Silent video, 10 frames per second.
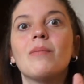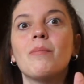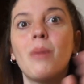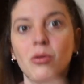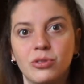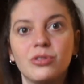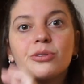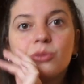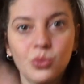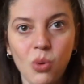
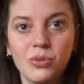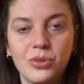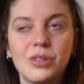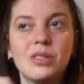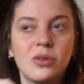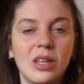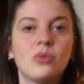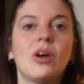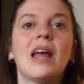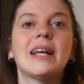bottled water so that
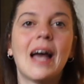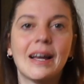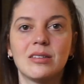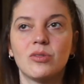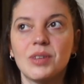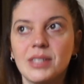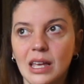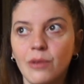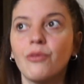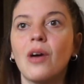we're like extra safe.